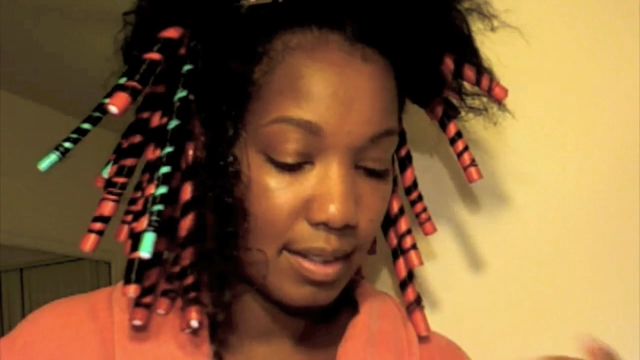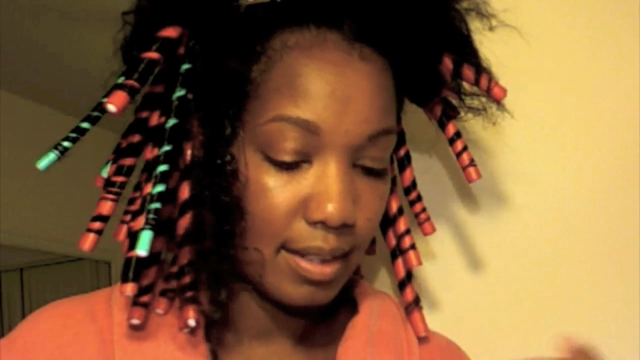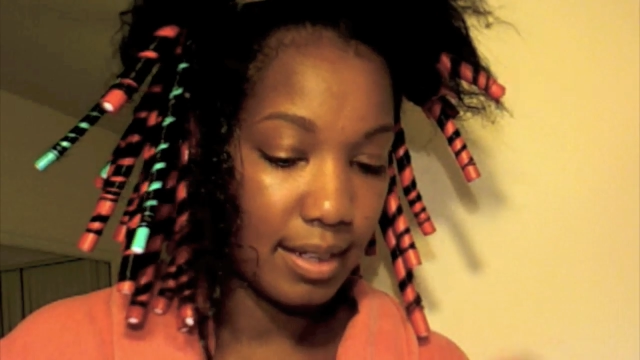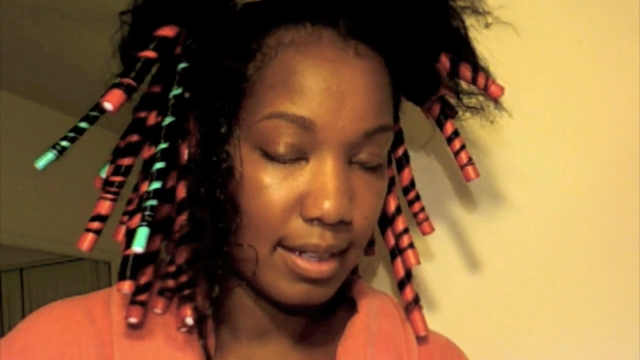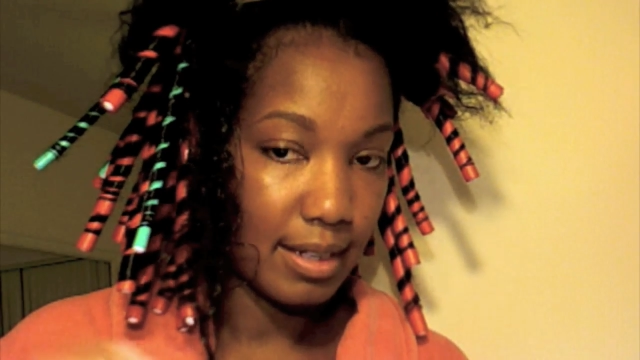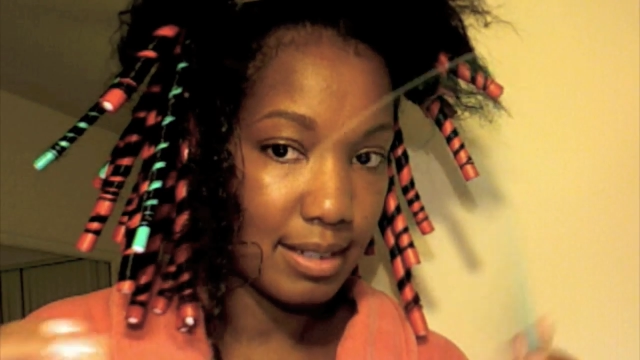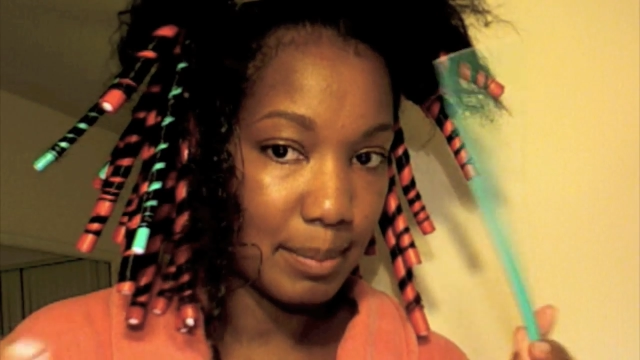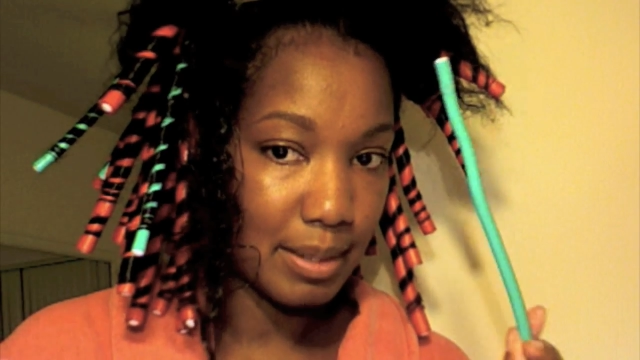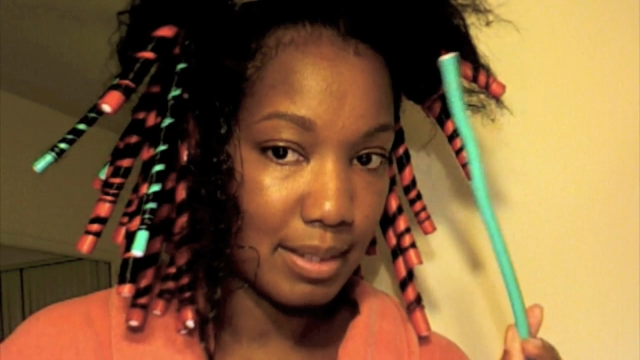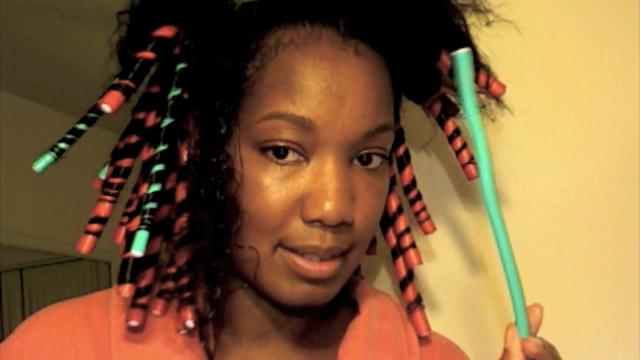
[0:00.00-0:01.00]
And I'm
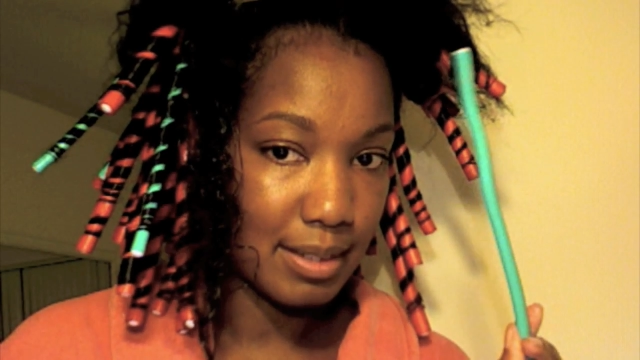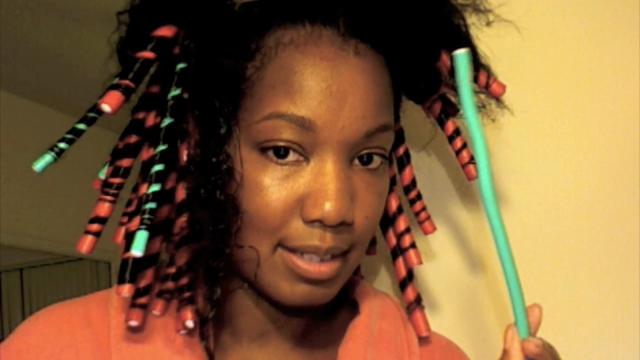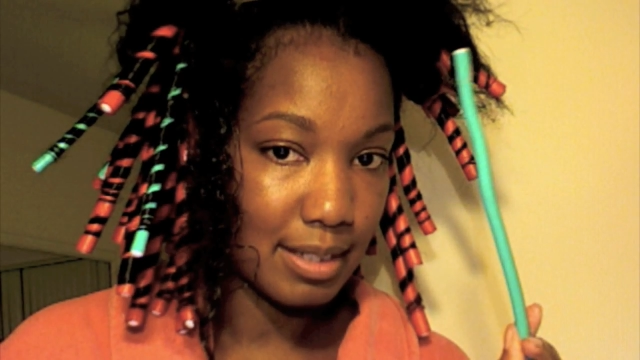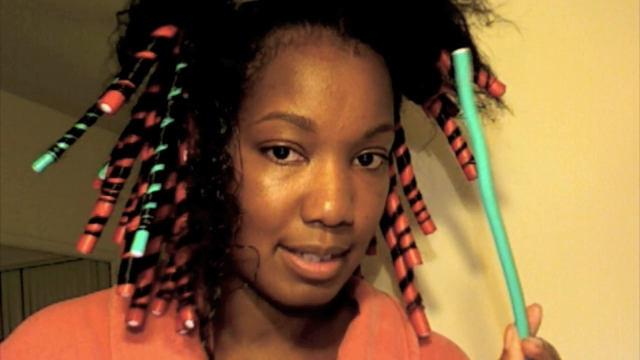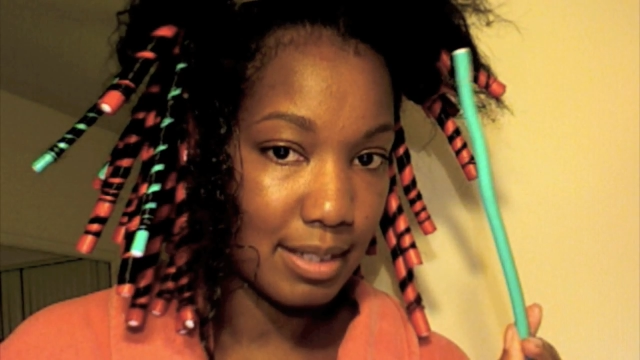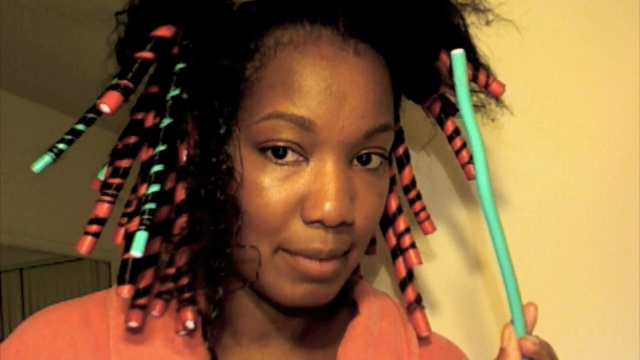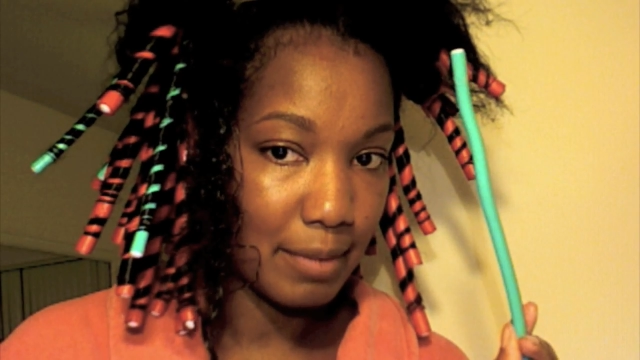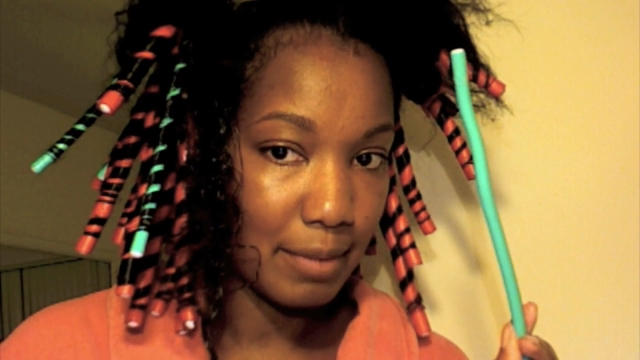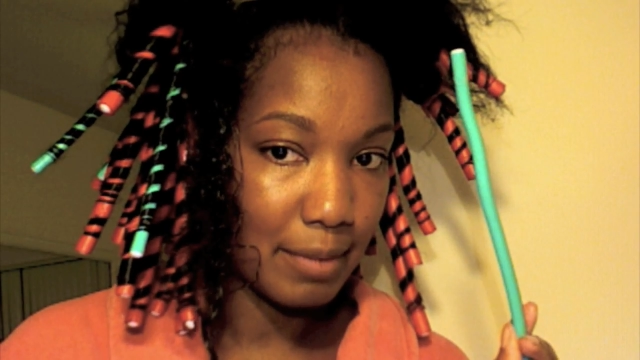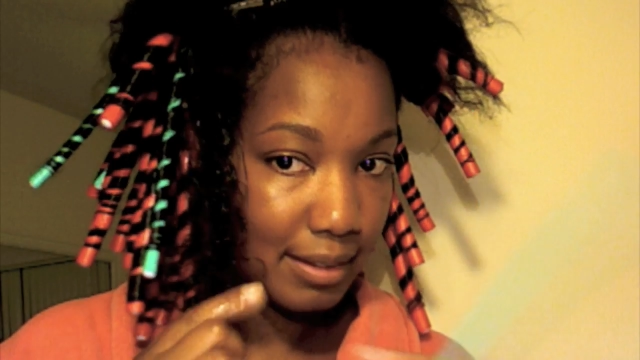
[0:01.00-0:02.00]
going to take my Flexi
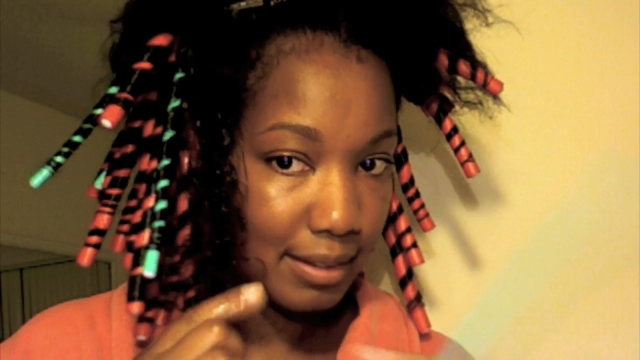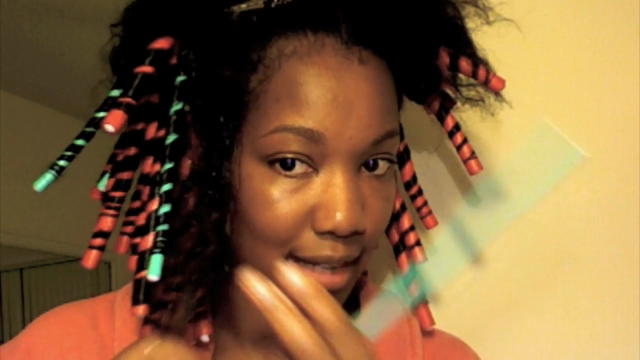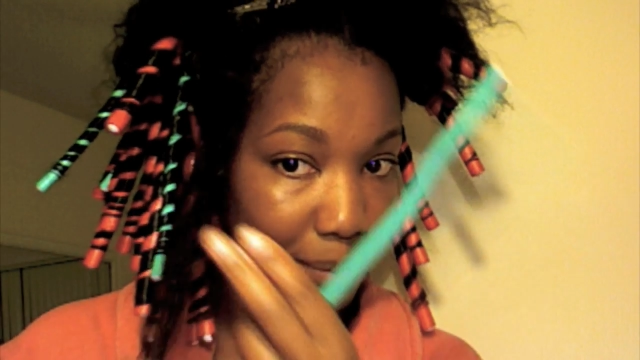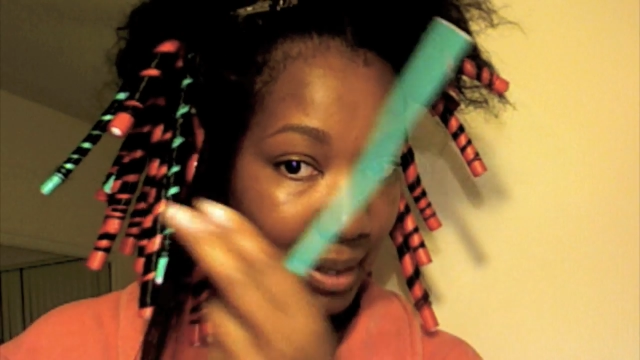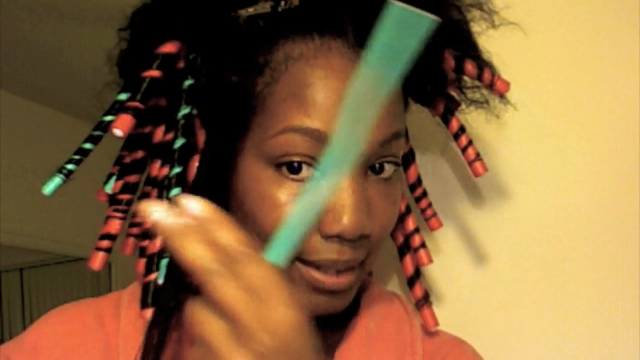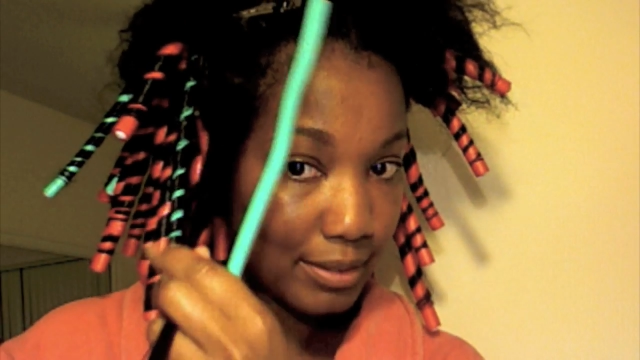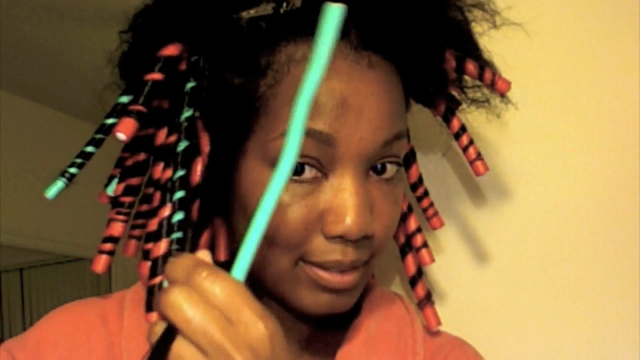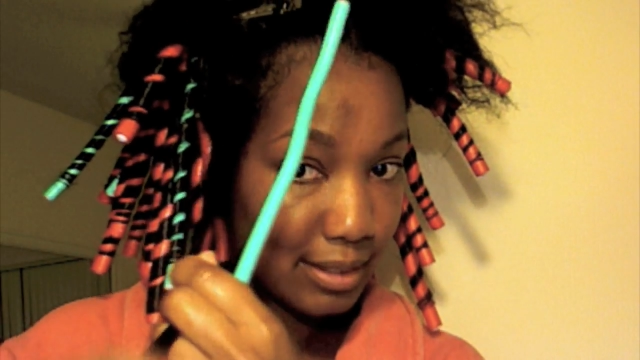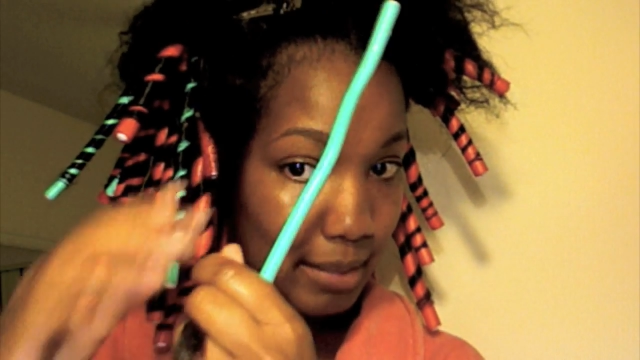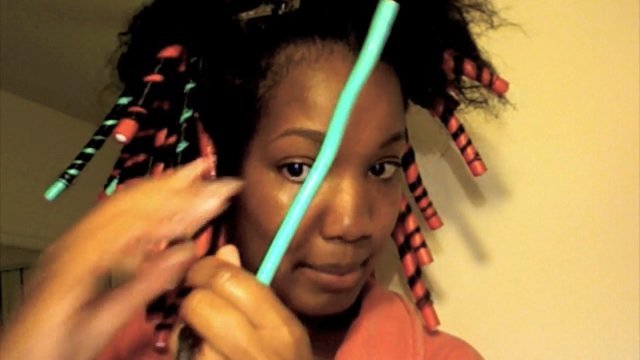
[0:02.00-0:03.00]
rod. I'm not
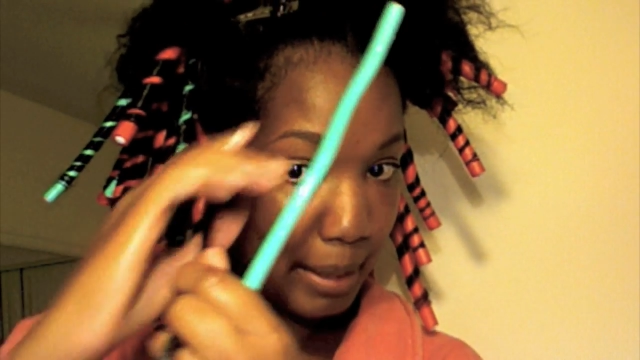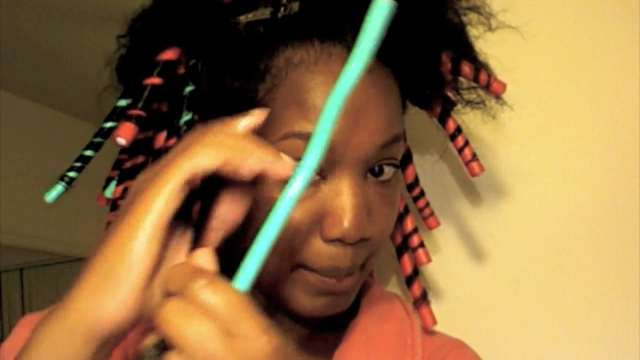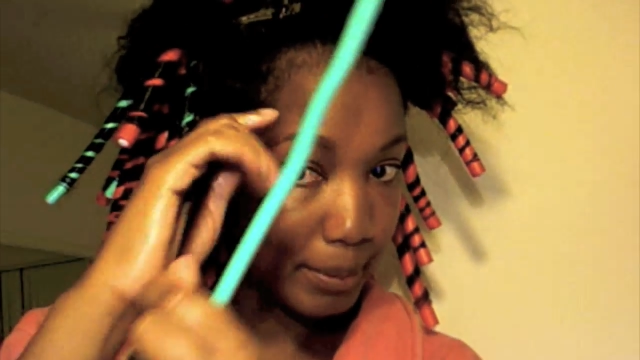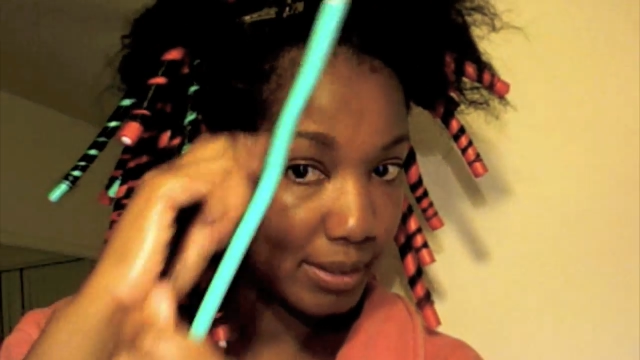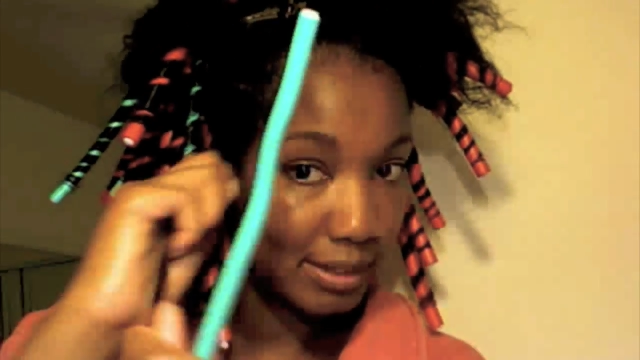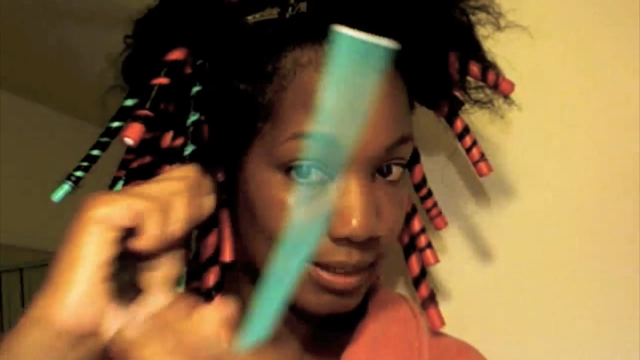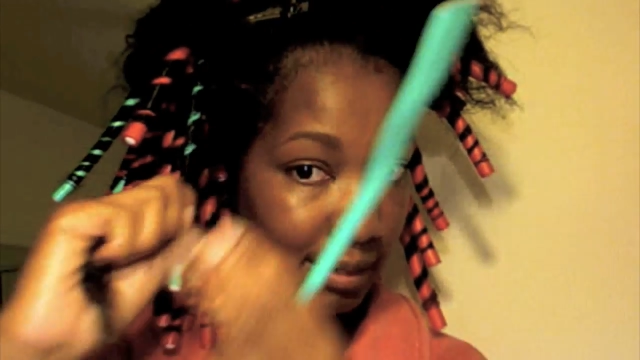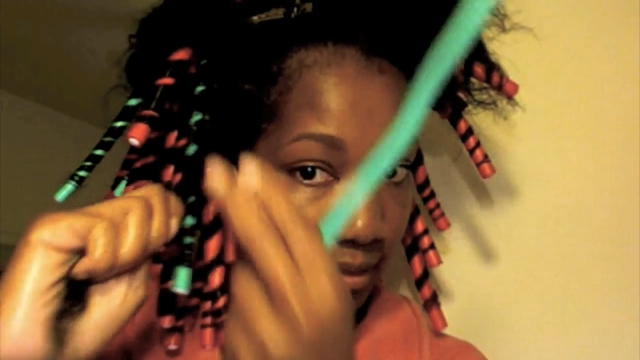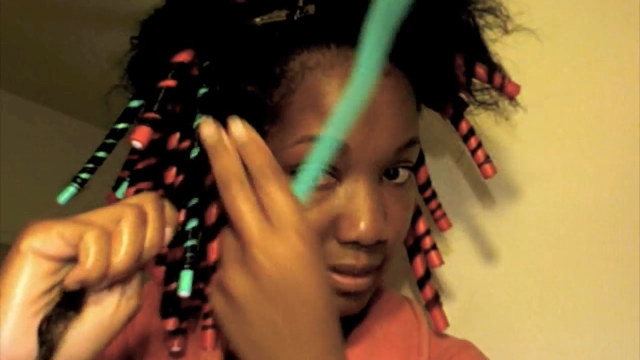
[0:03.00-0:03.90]
using end papers.